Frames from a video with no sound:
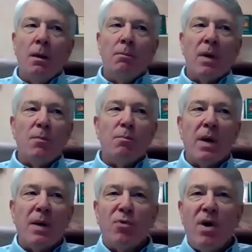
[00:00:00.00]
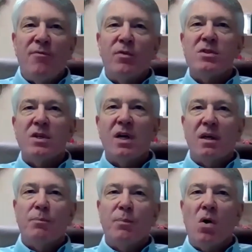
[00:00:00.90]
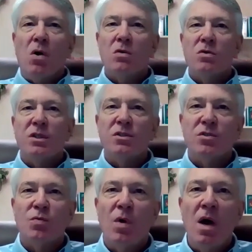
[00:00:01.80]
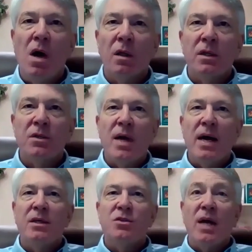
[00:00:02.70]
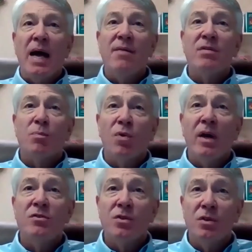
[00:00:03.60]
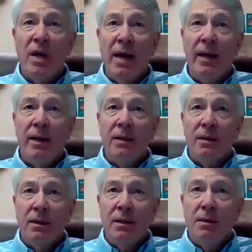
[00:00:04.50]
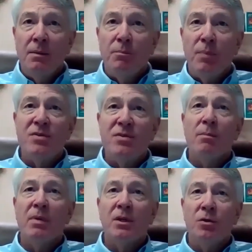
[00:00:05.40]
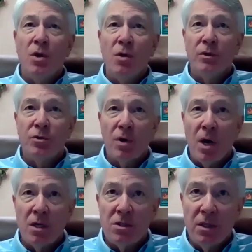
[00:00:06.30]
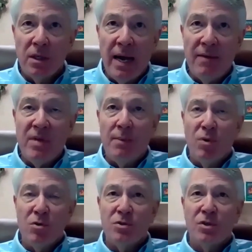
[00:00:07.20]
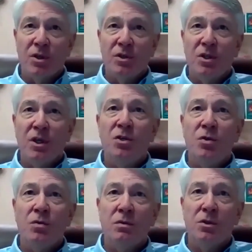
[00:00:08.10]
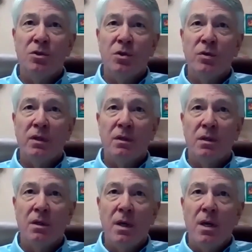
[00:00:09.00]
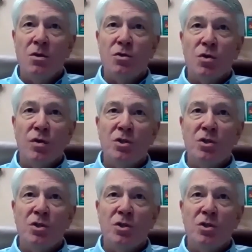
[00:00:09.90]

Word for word: my my preference and i think paul's is as well is that is to have it appraised today by somebody you know and trust and have that person continue to do it that